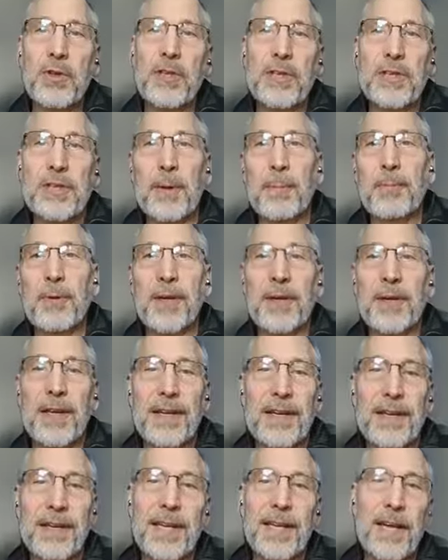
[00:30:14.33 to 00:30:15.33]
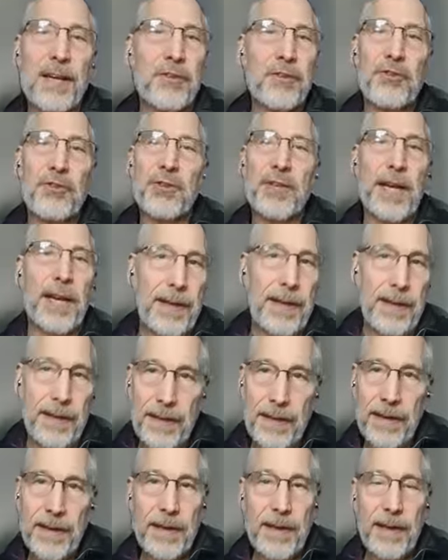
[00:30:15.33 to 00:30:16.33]
unfortunately something like a Kent
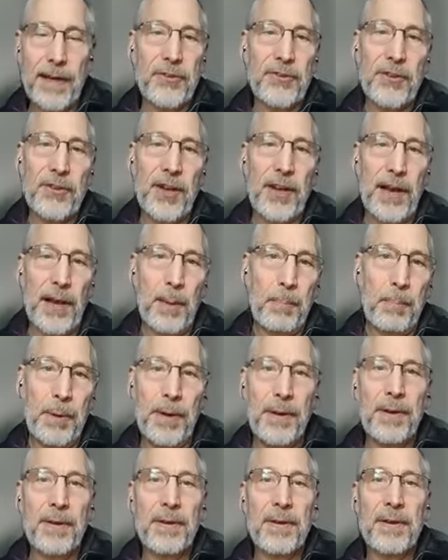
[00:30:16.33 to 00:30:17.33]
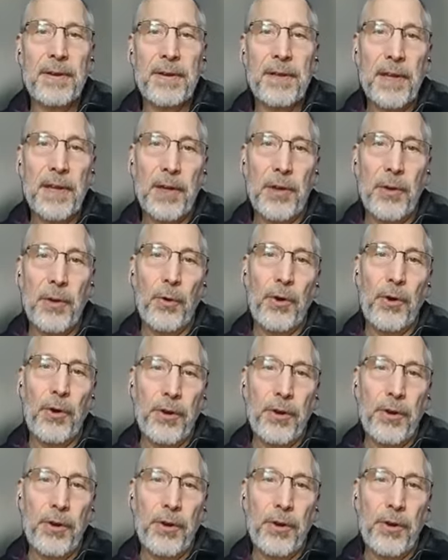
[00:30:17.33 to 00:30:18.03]
State has to happen